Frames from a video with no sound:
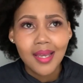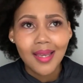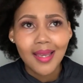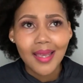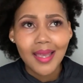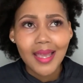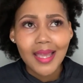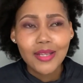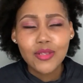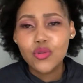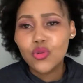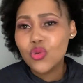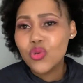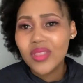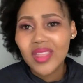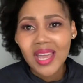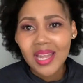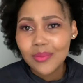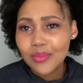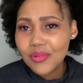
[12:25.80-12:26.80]
and do
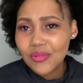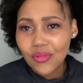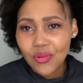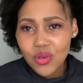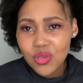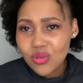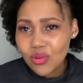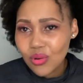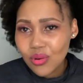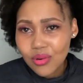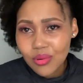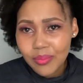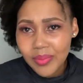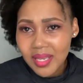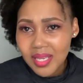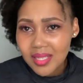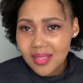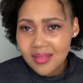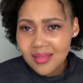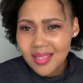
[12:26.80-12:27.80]
that before you go to
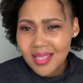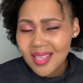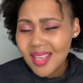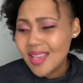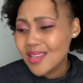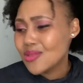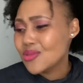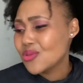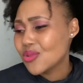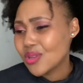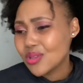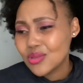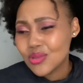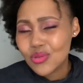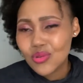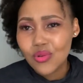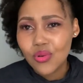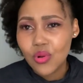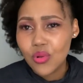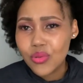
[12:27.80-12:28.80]
bed. Yes, you can
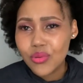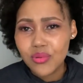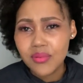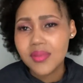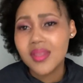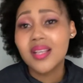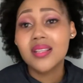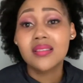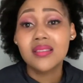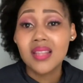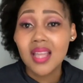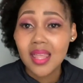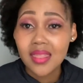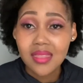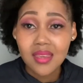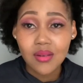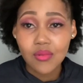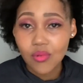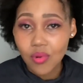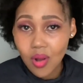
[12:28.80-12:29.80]
scroll through. There's
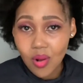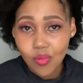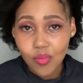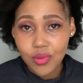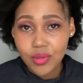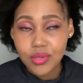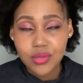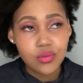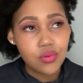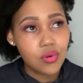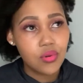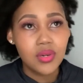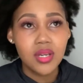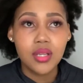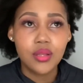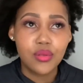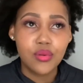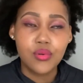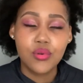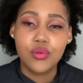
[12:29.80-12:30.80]
nothing wrong with scrolling
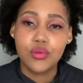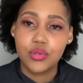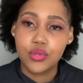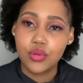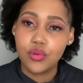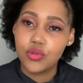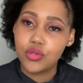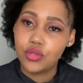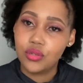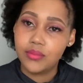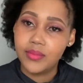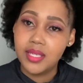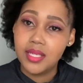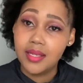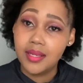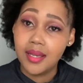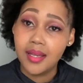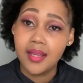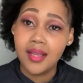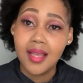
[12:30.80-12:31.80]
through your social
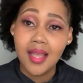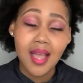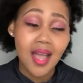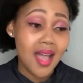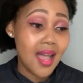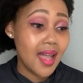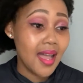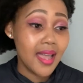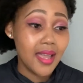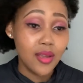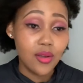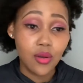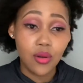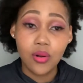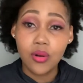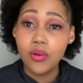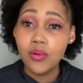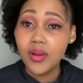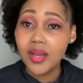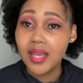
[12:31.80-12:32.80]
media. I
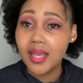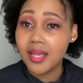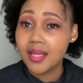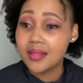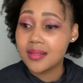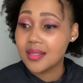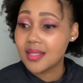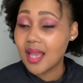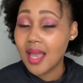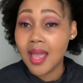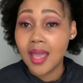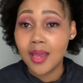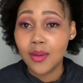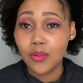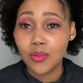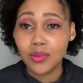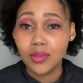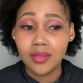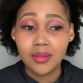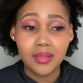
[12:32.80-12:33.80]
go and I
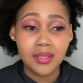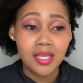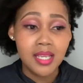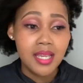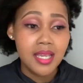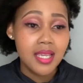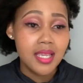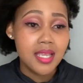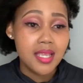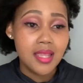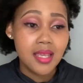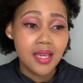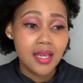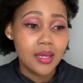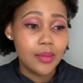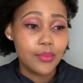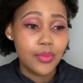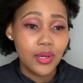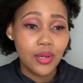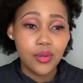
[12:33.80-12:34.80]
will either
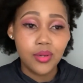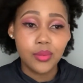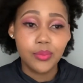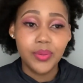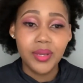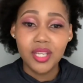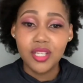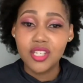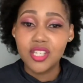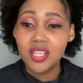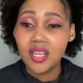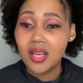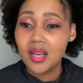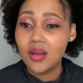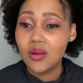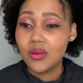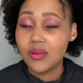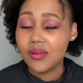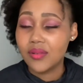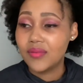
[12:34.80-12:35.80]
upload a picture
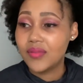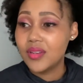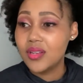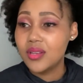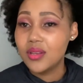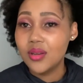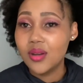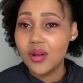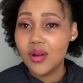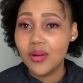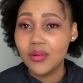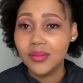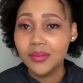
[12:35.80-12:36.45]
or a video,